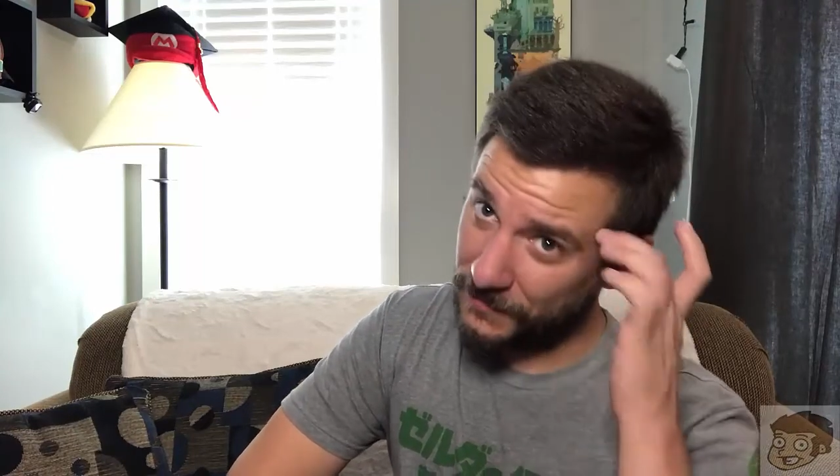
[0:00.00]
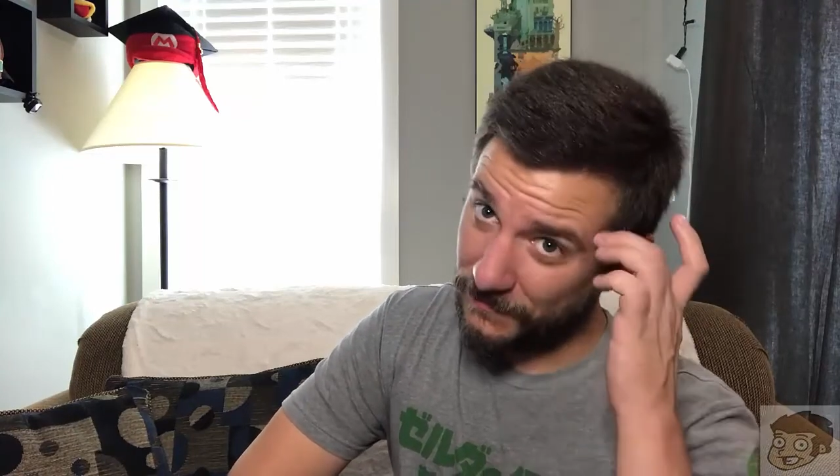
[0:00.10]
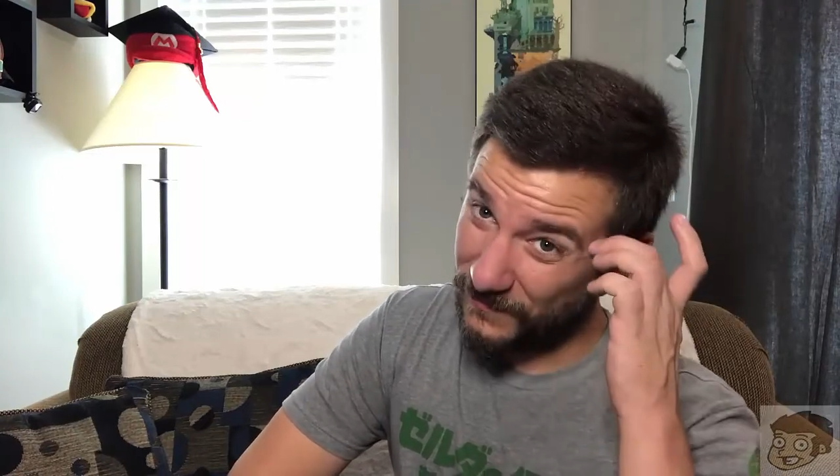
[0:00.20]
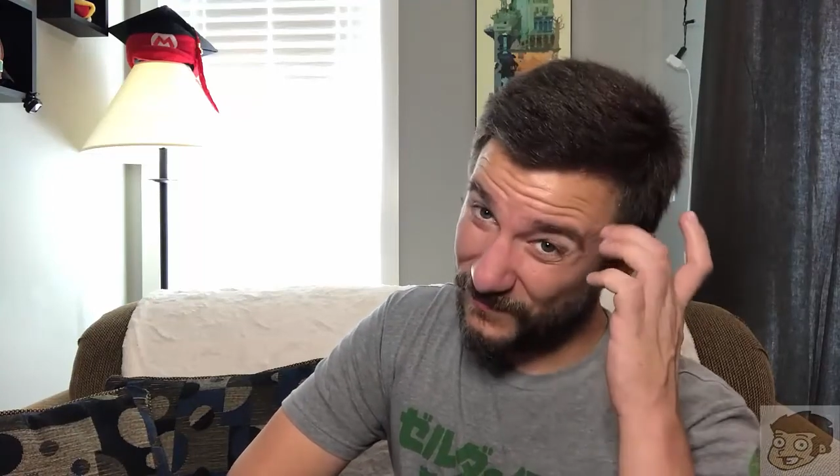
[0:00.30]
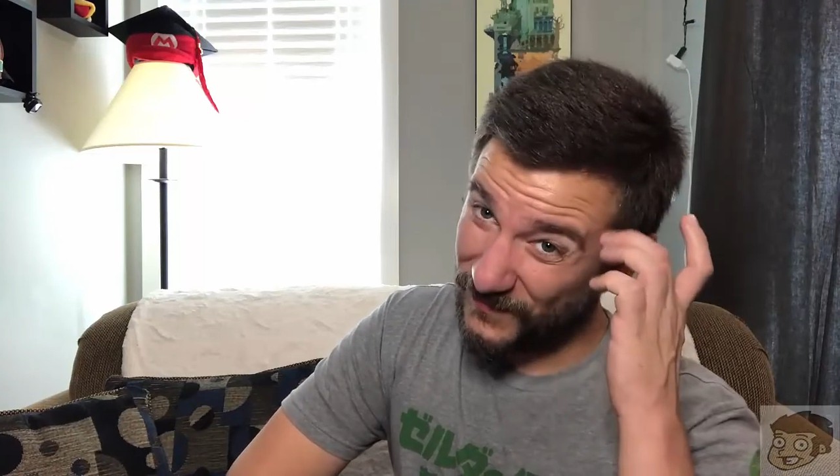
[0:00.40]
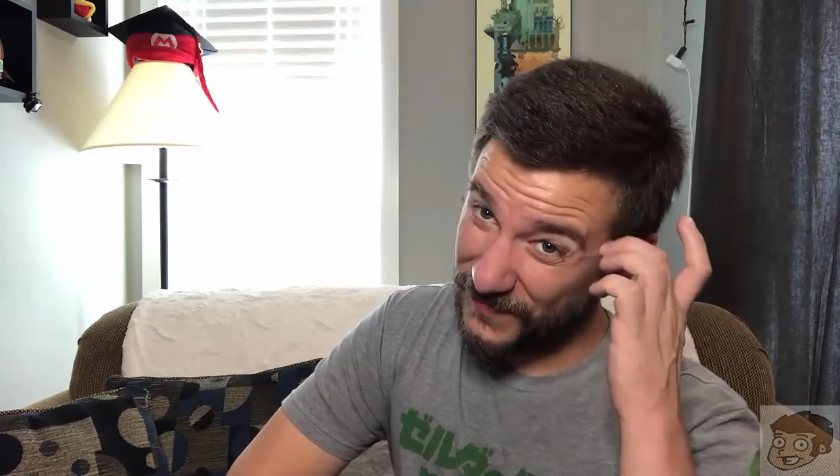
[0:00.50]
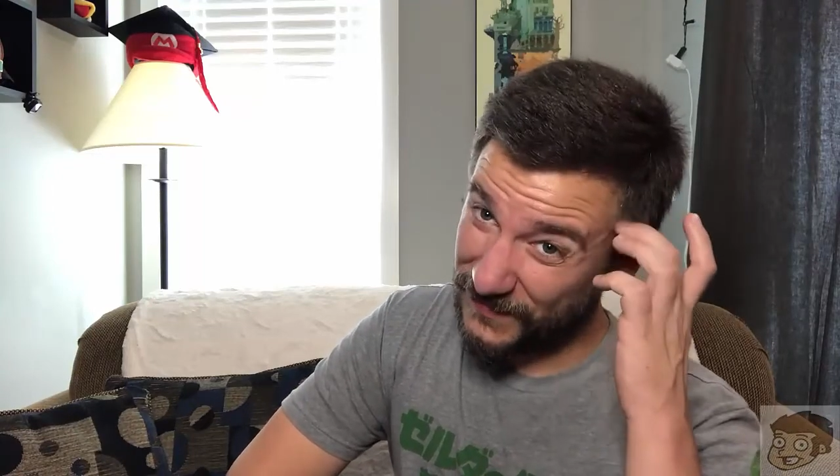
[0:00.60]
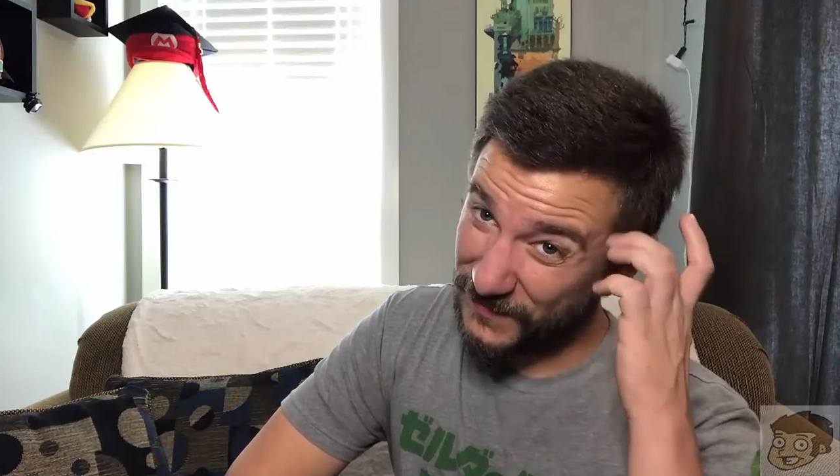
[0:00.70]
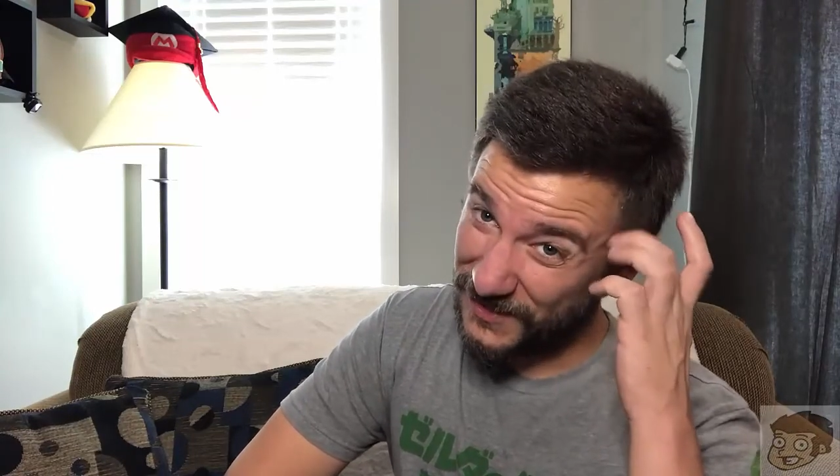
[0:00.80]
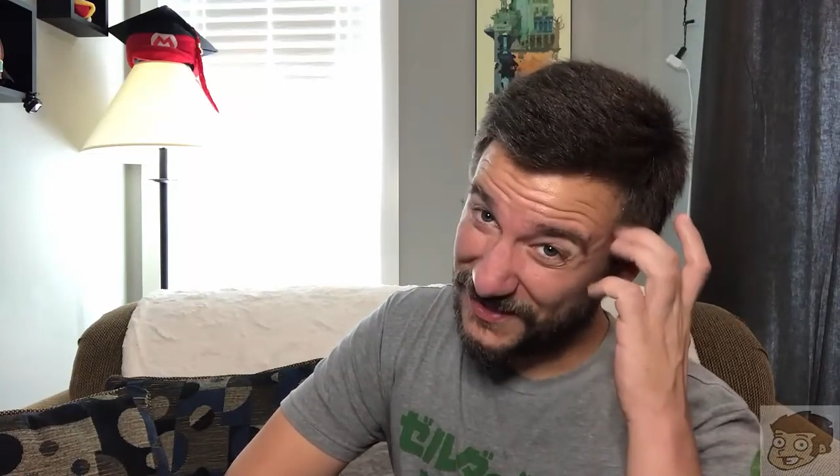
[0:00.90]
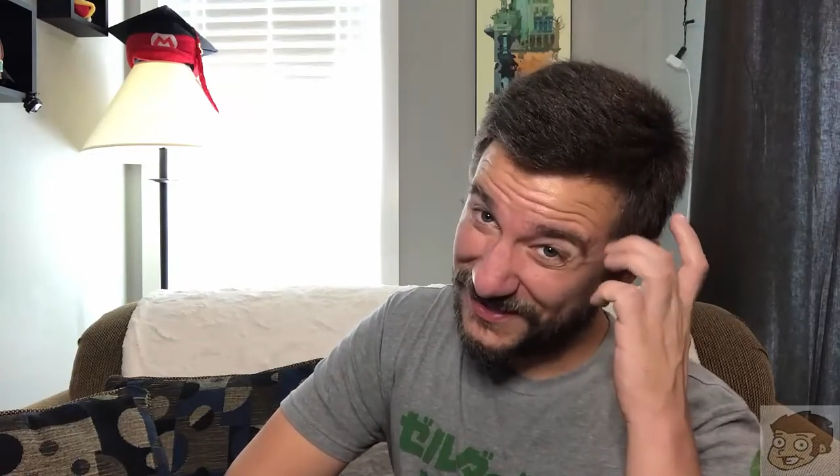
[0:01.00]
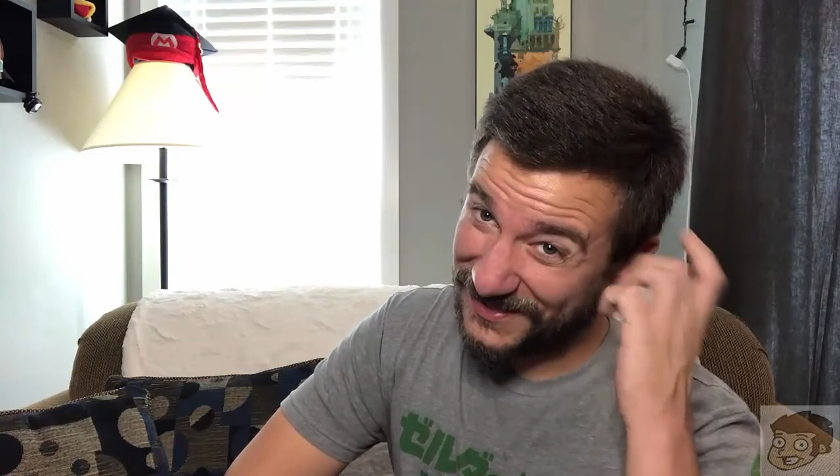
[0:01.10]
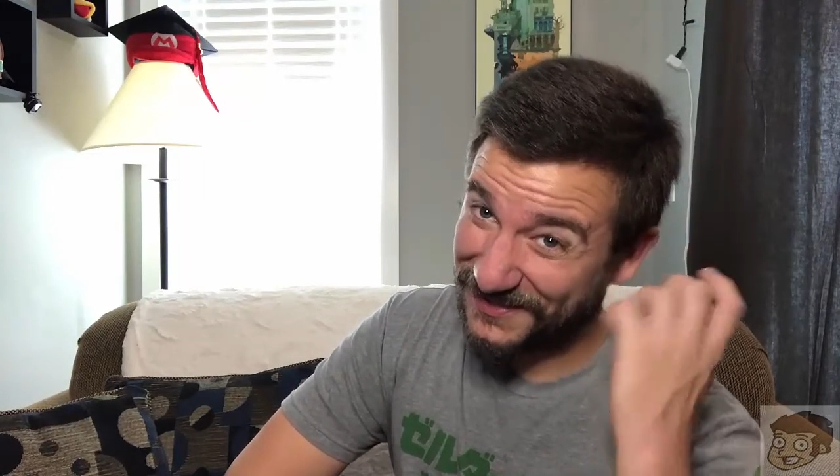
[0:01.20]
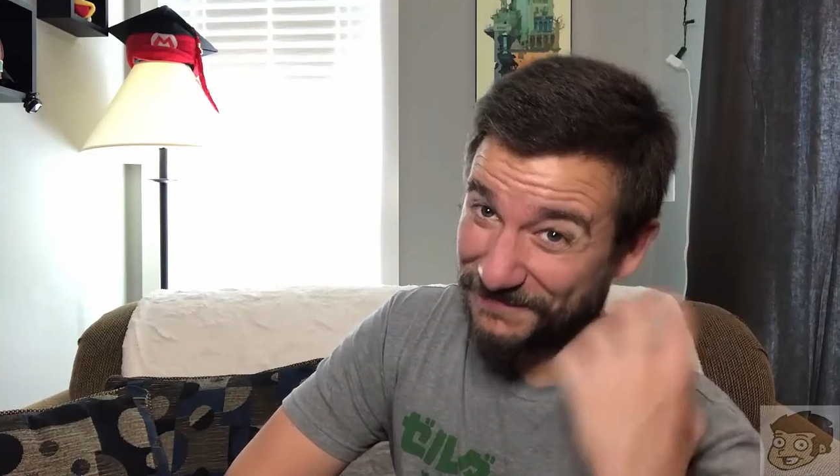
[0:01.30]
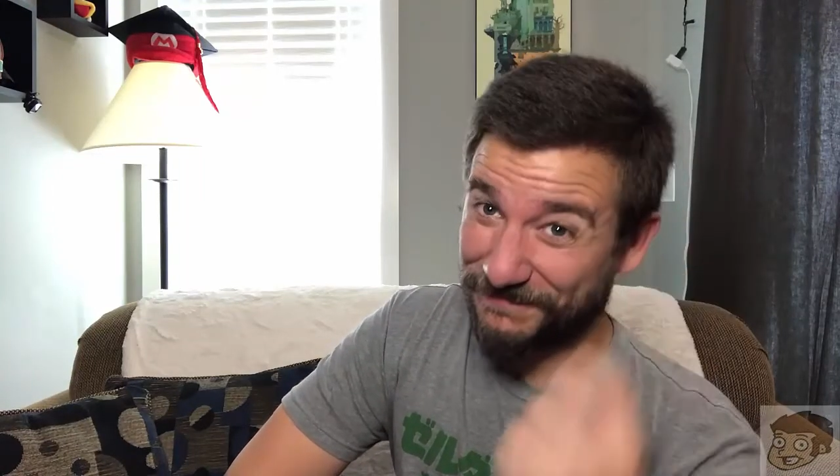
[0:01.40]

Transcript: if I'm honest.